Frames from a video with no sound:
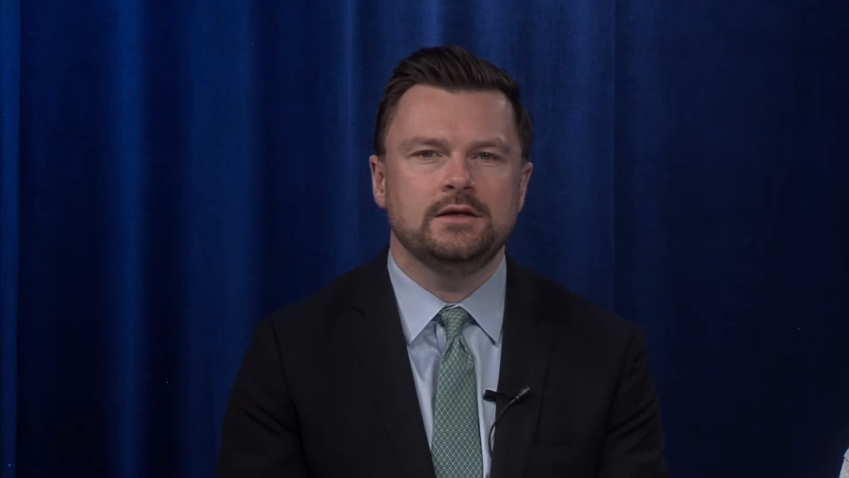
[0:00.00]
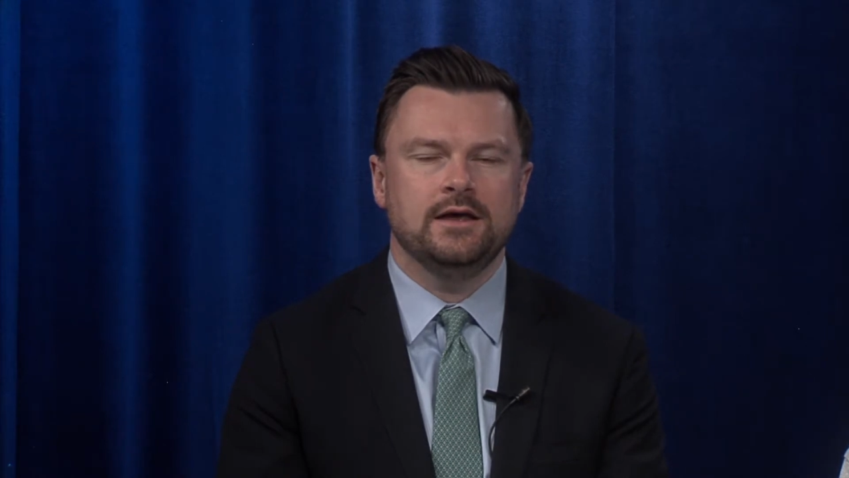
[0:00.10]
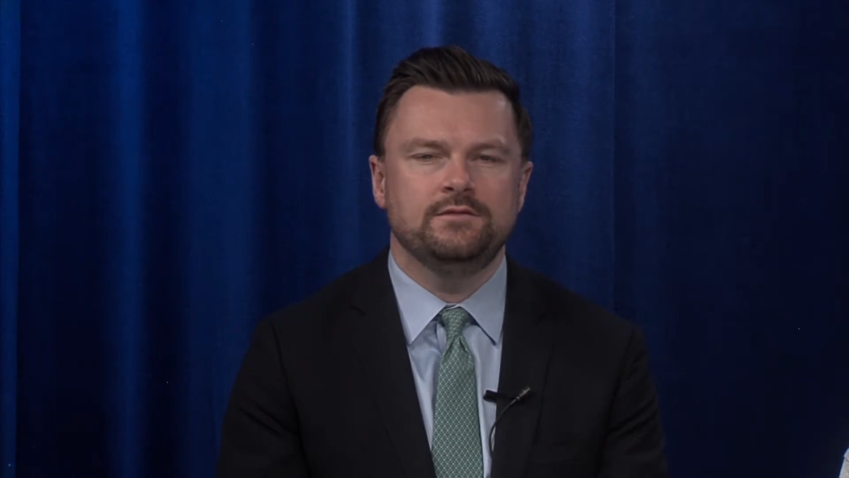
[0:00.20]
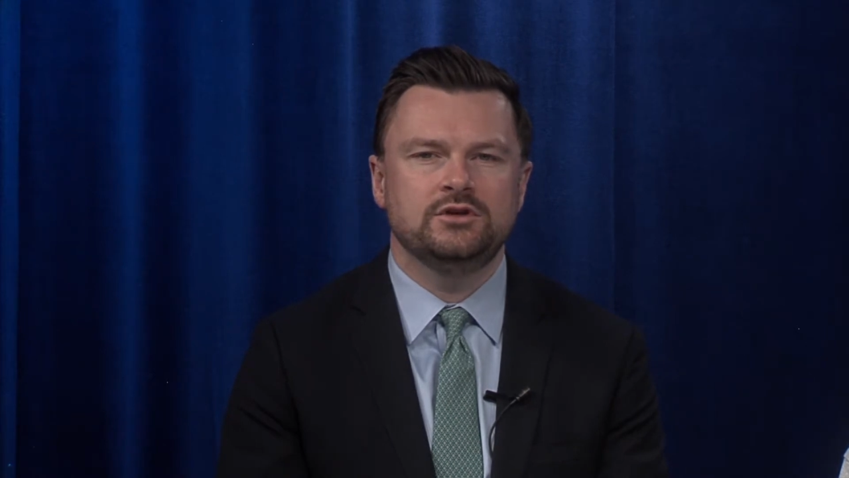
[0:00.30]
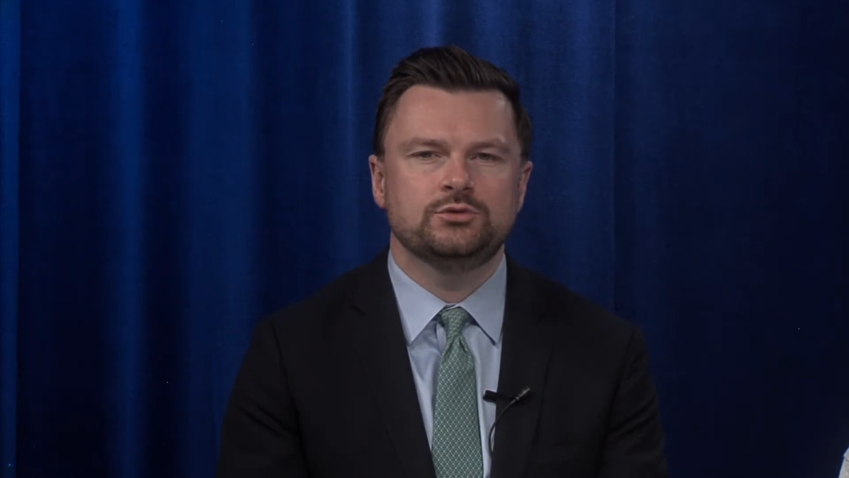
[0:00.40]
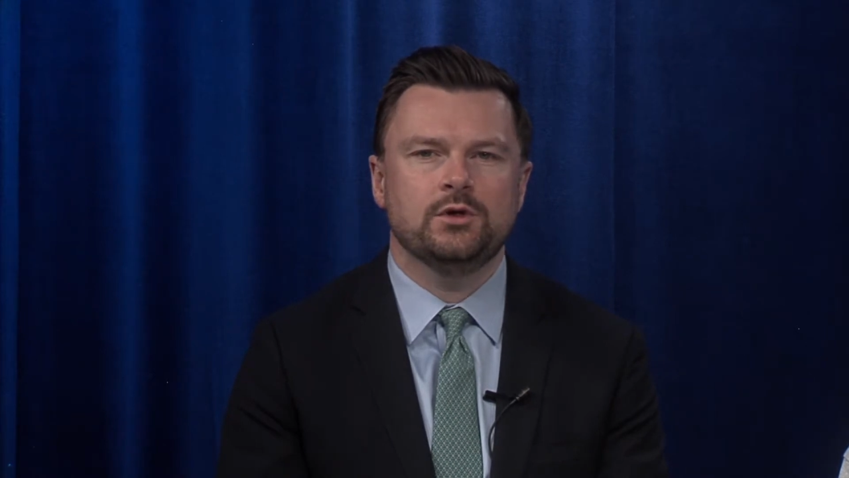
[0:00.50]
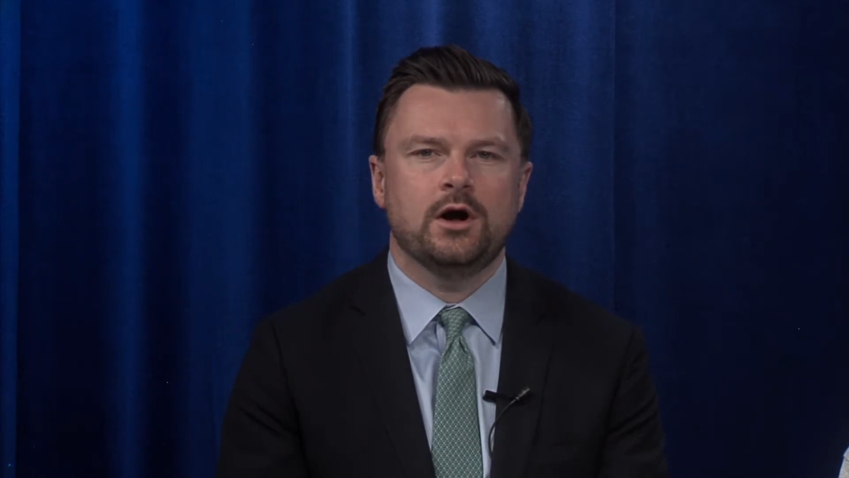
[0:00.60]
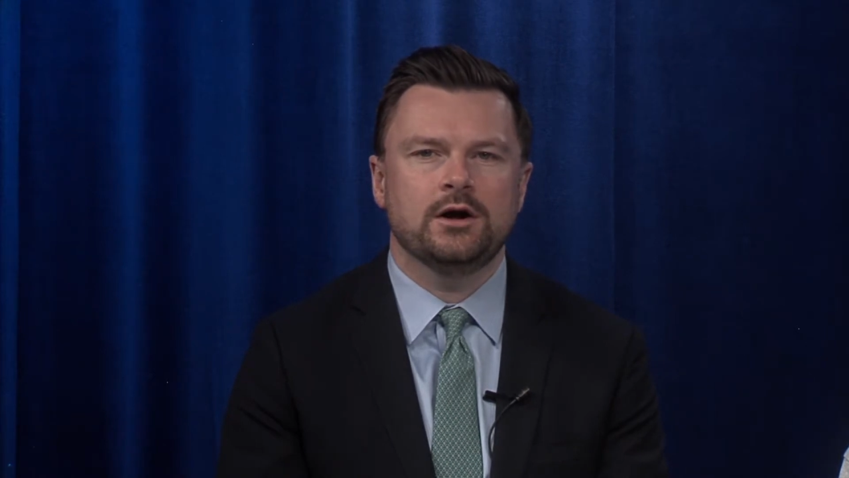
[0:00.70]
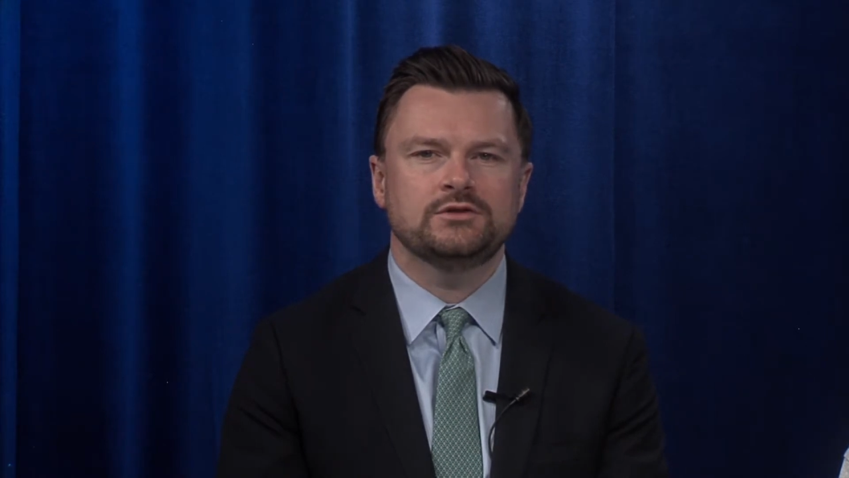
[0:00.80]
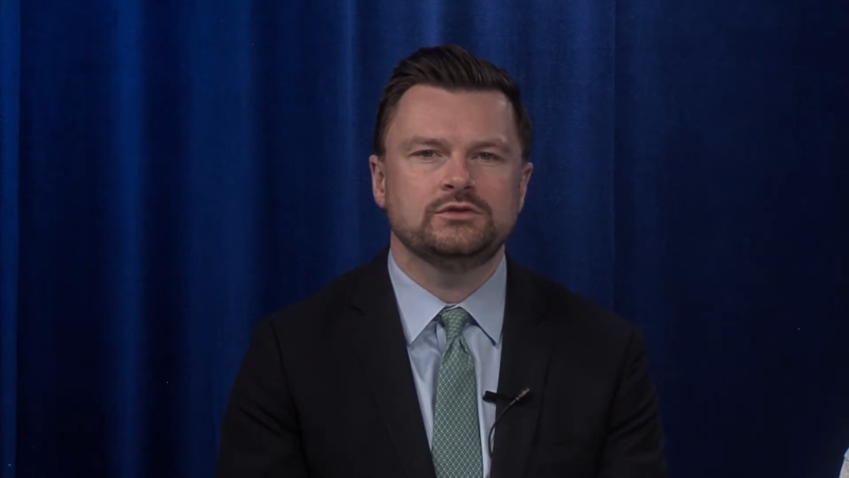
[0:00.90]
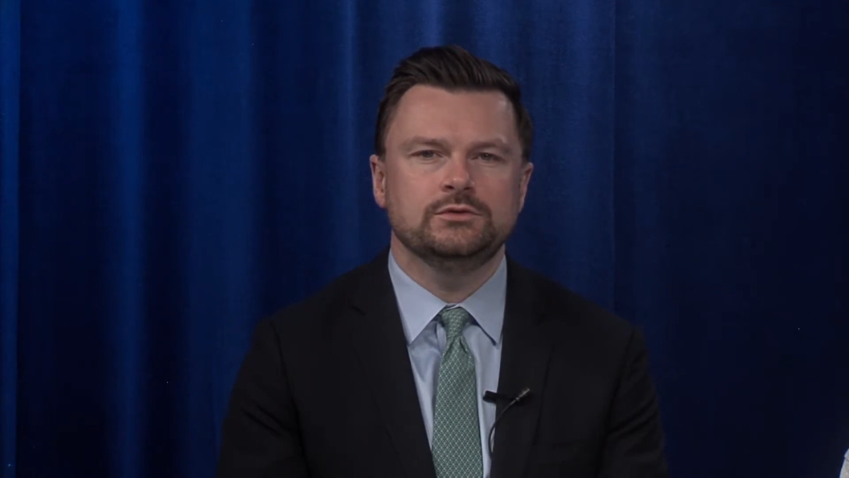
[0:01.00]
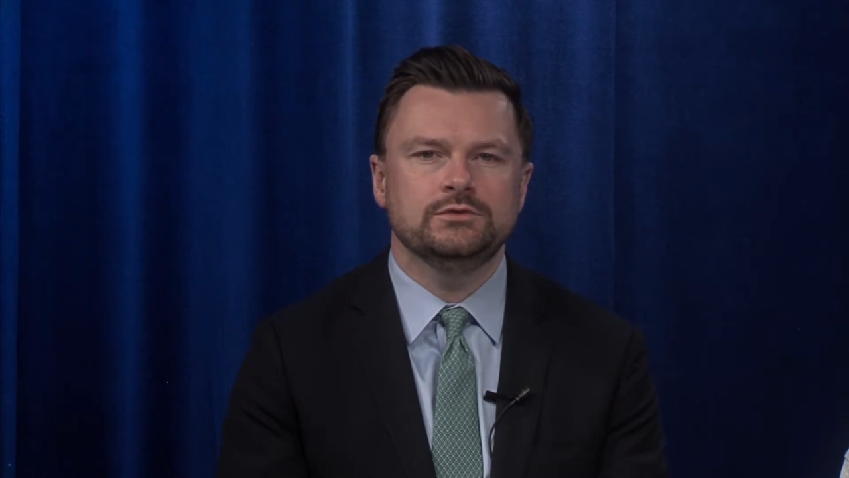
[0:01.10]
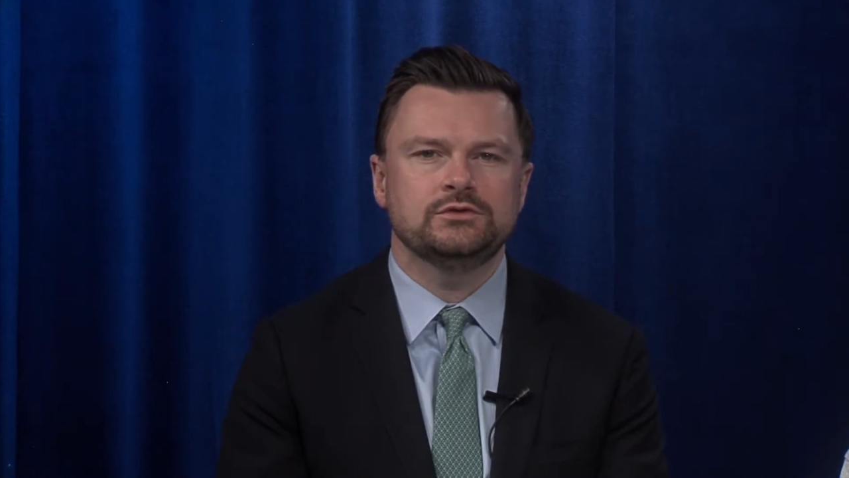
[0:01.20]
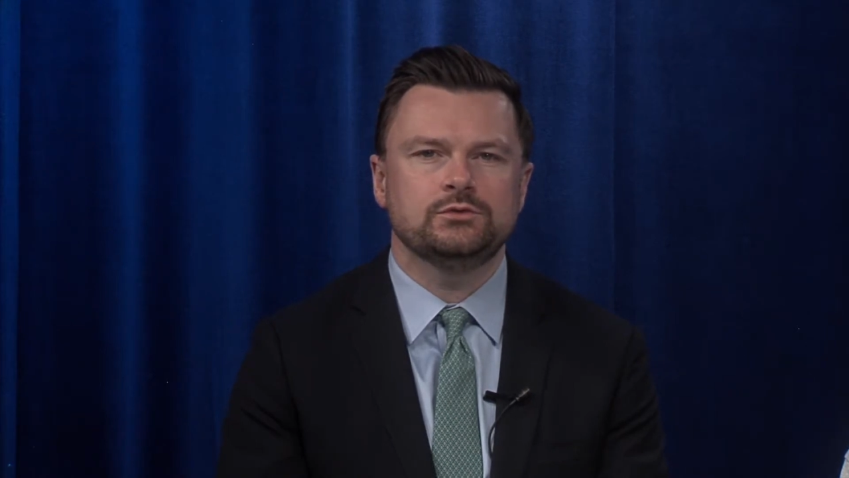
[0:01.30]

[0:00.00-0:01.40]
and visual arts students